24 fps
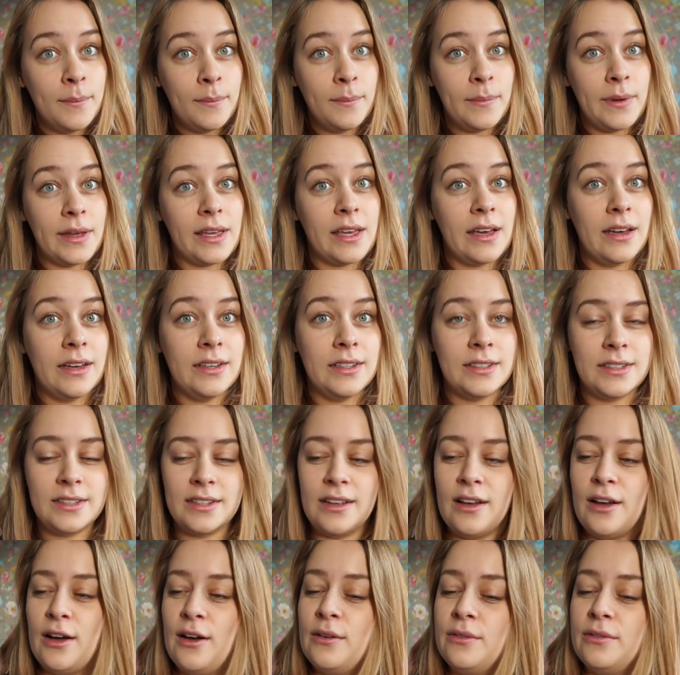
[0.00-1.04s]
because
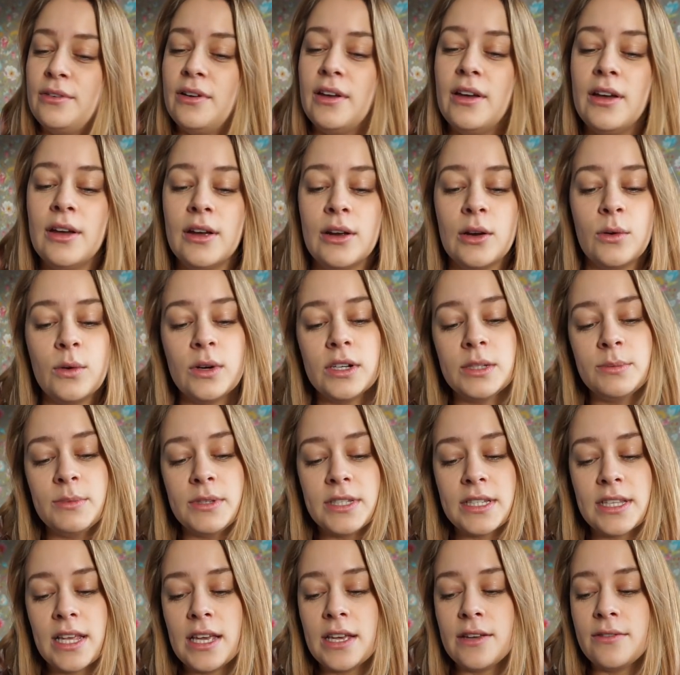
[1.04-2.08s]
of
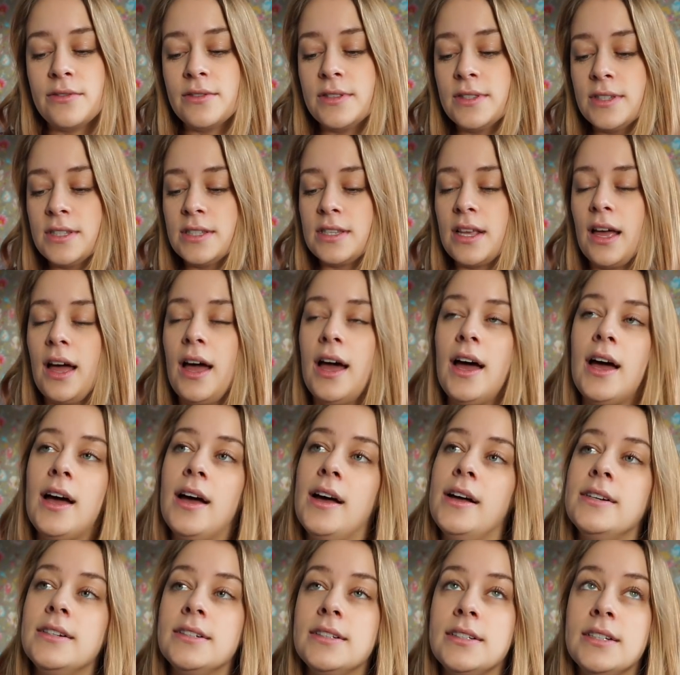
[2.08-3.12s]
Christmas gifts
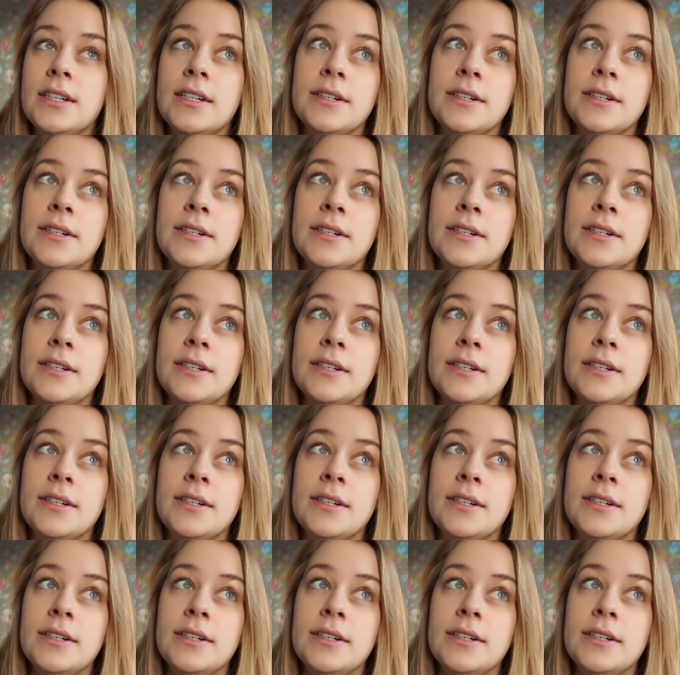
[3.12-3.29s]
and,